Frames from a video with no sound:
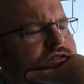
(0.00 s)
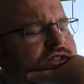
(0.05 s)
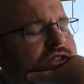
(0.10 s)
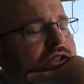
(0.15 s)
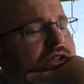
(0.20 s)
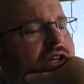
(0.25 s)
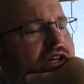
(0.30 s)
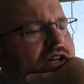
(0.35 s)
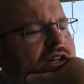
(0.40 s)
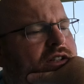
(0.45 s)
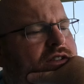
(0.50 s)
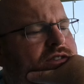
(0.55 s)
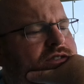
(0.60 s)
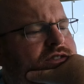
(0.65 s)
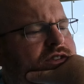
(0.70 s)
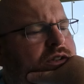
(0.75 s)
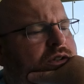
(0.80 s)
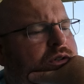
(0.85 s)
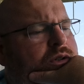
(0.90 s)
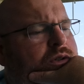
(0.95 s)
so yeah,
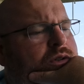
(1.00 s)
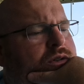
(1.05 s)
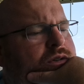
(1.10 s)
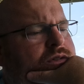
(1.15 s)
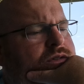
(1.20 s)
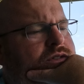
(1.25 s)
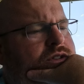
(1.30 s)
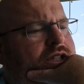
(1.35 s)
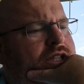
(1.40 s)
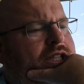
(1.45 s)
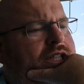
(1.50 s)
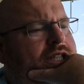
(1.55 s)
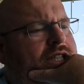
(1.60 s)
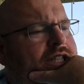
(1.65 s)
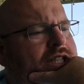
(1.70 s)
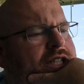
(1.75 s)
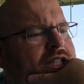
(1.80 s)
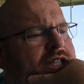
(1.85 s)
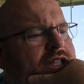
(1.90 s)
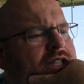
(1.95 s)
so
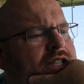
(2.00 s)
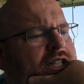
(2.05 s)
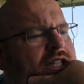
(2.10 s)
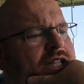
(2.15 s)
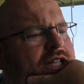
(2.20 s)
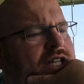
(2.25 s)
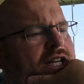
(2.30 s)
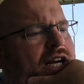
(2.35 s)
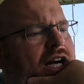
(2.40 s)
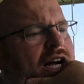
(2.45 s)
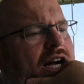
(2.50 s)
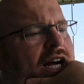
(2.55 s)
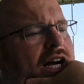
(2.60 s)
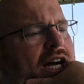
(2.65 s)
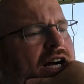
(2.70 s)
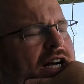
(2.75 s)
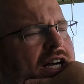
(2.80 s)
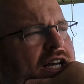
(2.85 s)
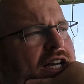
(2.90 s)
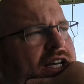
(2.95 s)

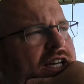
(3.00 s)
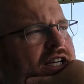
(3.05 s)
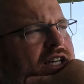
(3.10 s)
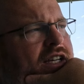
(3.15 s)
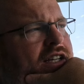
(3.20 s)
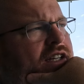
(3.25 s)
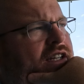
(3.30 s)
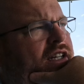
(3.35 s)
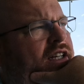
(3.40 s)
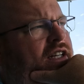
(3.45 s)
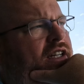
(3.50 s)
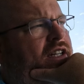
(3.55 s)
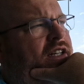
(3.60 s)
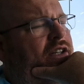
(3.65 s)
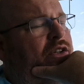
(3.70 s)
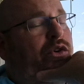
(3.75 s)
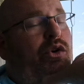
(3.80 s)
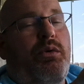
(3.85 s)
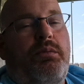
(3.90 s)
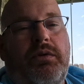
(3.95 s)
I
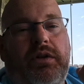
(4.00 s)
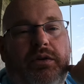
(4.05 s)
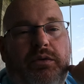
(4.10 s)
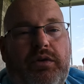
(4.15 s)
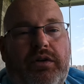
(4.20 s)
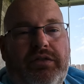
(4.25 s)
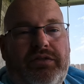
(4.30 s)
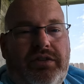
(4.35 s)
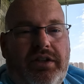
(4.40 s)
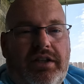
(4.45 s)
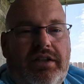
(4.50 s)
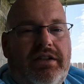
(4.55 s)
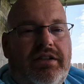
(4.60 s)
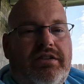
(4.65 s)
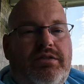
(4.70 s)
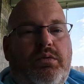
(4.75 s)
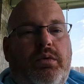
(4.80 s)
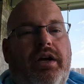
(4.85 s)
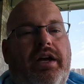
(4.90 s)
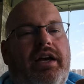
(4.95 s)
normally would have done
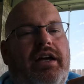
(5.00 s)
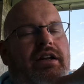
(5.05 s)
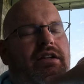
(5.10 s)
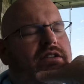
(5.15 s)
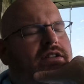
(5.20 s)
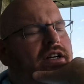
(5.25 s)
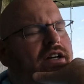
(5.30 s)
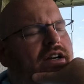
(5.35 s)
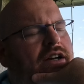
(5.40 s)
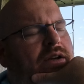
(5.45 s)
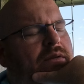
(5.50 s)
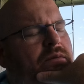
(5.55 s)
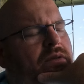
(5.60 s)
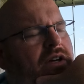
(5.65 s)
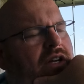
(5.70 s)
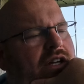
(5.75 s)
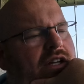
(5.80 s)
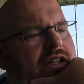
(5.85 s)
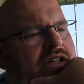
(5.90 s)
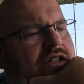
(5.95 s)
this way ahead of time,
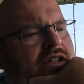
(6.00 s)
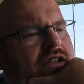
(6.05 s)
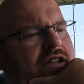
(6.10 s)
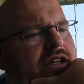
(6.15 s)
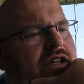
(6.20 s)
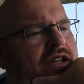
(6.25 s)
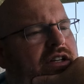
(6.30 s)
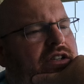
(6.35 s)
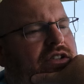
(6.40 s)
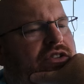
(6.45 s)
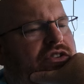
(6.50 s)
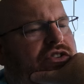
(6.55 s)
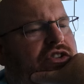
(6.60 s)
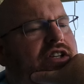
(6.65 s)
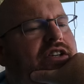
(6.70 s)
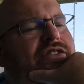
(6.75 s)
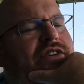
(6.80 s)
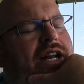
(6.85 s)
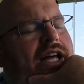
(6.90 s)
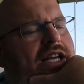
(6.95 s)
and, and
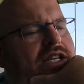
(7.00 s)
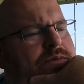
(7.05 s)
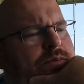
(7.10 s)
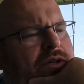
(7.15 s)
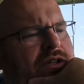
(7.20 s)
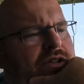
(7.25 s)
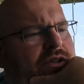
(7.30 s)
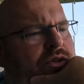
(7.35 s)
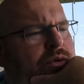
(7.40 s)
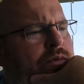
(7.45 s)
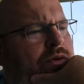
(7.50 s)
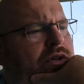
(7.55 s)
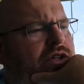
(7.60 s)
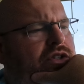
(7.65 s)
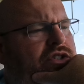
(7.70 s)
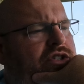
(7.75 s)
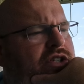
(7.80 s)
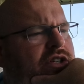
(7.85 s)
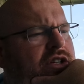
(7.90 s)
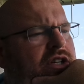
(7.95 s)
she even asked me to
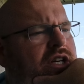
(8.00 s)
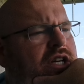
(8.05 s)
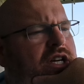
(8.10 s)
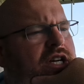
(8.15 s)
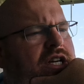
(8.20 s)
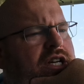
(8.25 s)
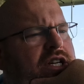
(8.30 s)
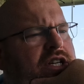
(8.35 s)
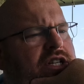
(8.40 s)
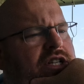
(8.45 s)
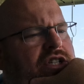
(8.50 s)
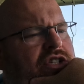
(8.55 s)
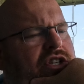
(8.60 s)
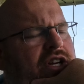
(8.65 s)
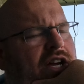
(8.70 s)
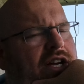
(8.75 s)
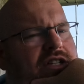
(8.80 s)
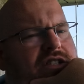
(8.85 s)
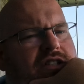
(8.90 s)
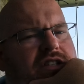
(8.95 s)
because she
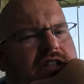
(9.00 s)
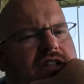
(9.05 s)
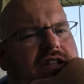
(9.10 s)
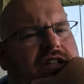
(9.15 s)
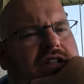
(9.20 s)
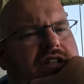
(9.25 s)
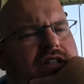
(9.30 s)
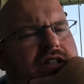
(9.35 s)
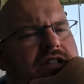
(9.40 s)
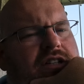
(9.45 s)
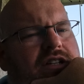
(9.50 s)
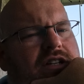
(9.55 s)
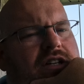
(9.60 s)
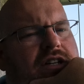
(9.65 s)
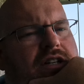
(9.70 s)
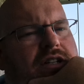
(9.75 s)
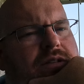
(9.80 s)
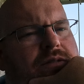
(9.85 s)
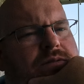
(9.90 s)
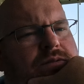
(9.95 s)
she actually
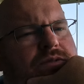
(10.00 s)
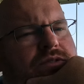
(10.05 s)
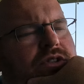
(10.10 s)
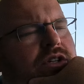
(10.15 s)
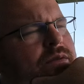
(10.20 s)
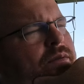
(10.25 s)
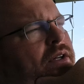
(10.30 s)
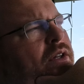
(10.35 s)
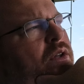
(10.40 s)
um, sorry